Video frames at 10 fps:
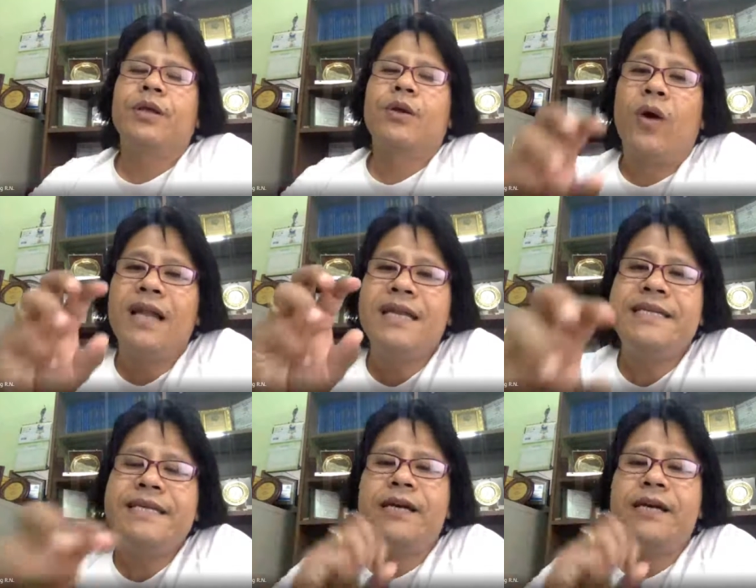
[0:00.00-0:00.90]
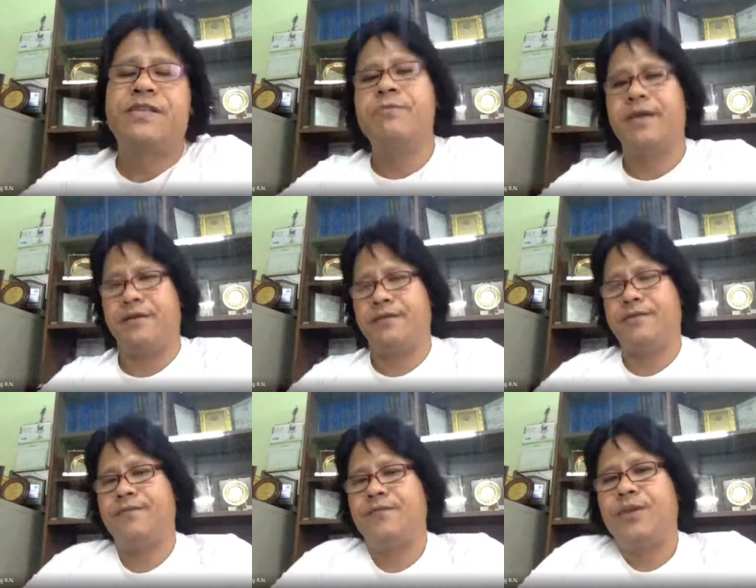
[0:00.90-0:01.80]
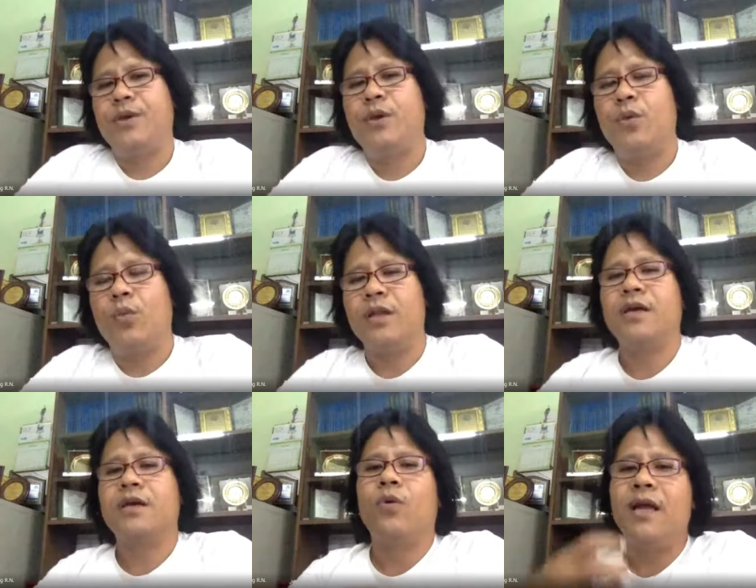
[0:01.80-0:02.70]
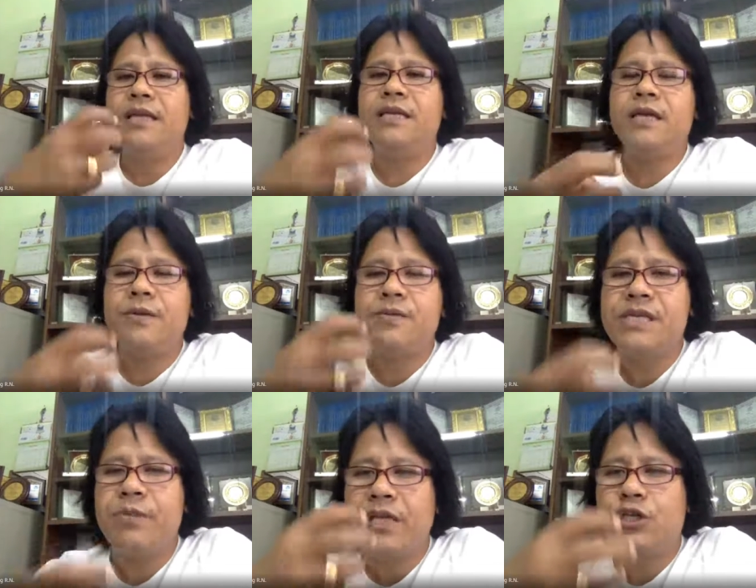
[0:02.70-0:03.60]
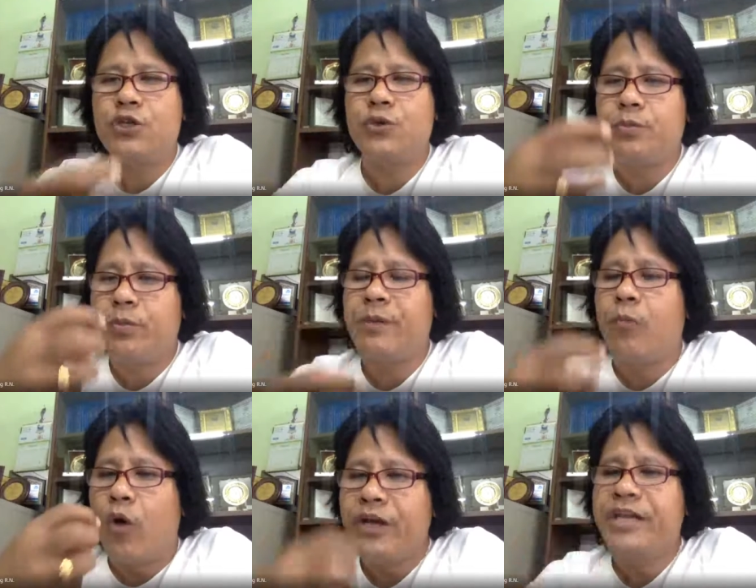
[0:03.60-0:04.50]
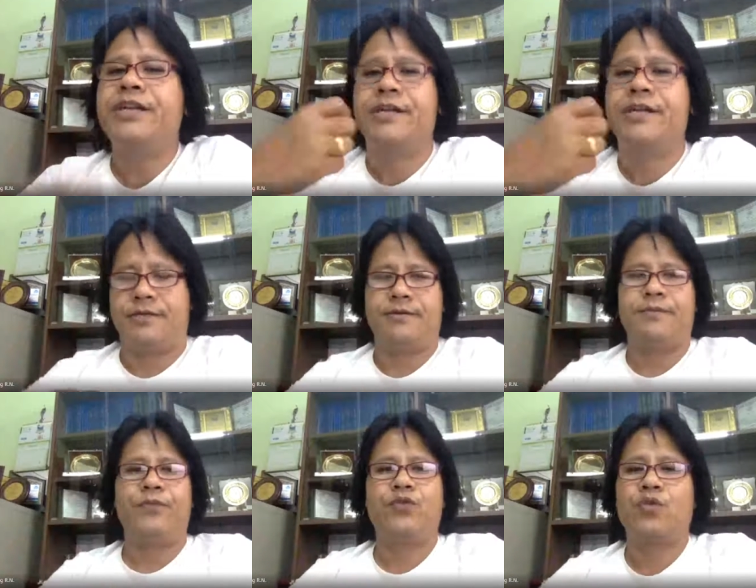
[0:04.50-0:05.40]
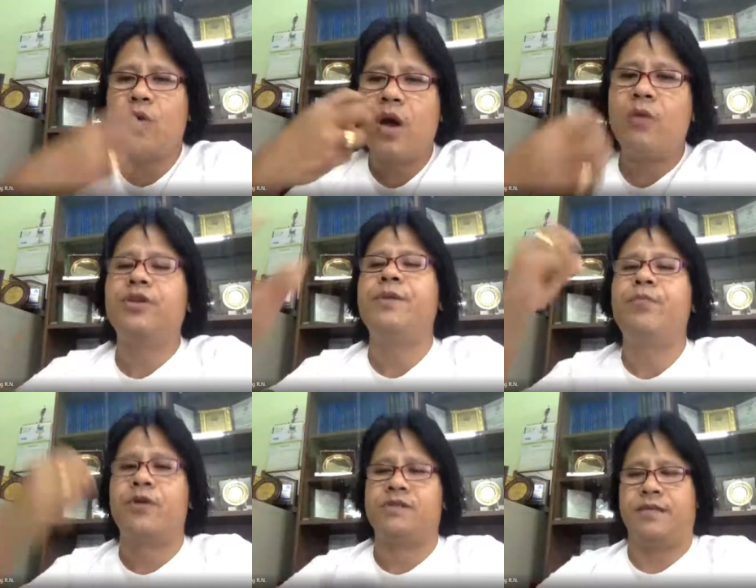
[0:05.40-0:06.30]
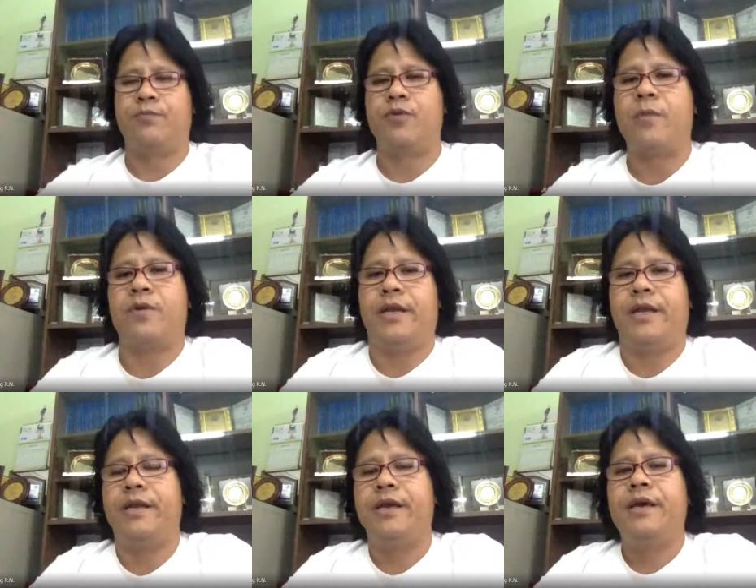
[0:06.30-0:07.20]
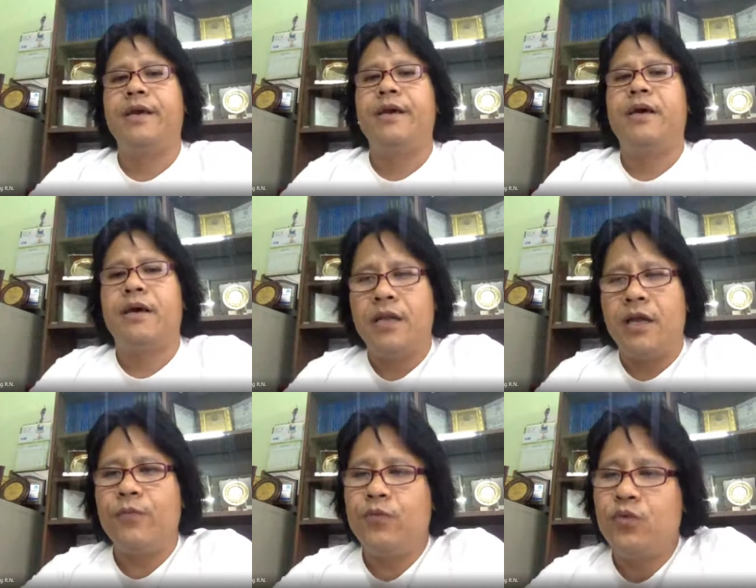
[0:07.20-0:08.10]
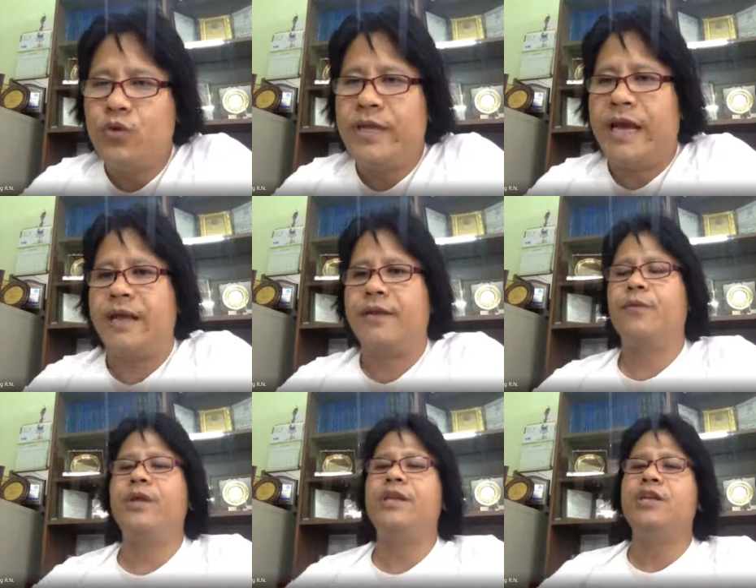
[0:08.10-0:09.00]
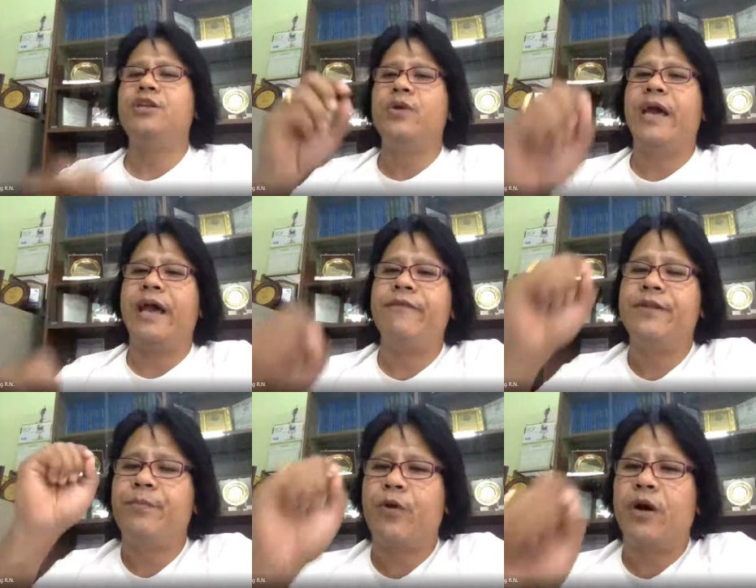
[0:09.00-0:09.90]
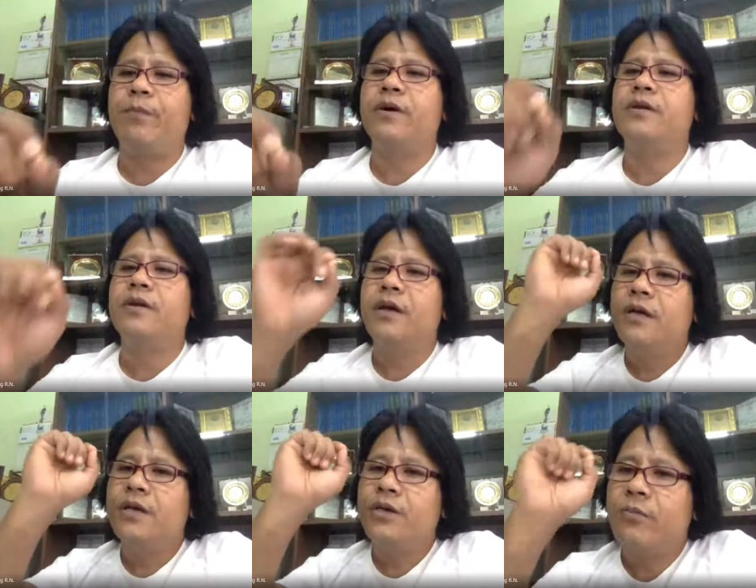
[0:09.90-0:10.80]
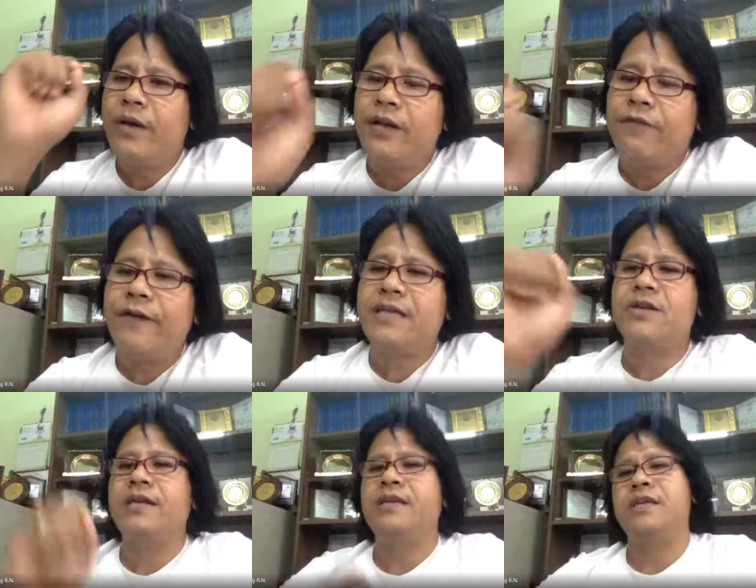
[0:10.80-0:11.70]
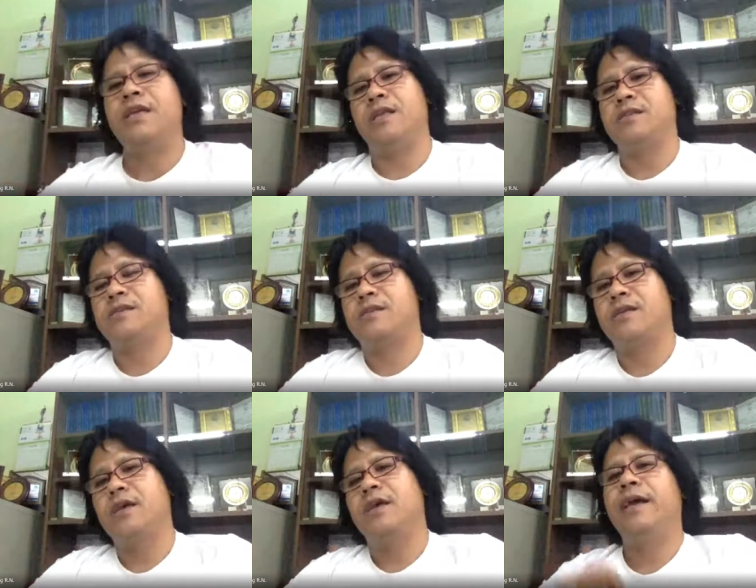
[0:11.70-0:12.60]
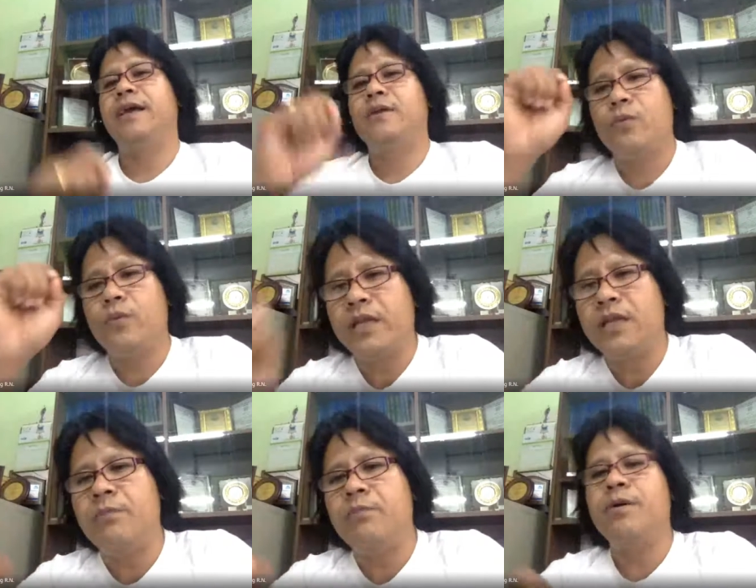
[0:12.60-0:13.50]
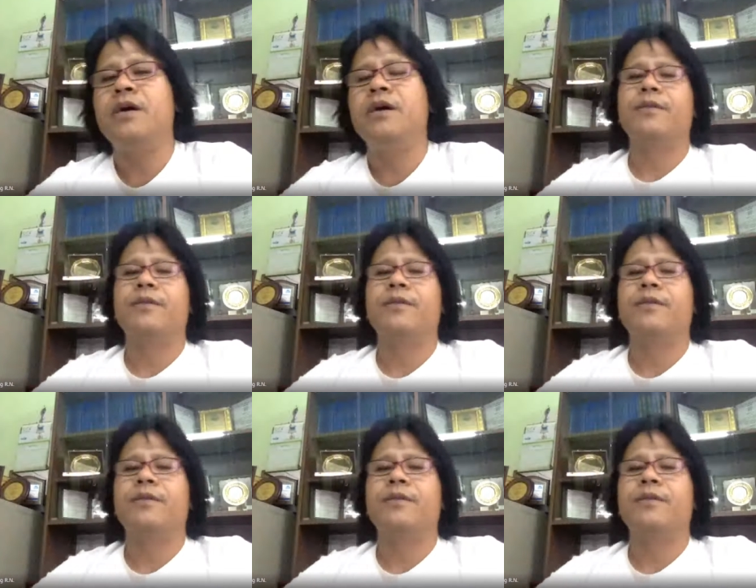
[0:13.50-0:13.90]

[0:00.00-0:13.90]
quality of cement. The quality of cement should be monitored throughout the project properly. Now, to do that, we need to have the proper, manufacturing details, like week number,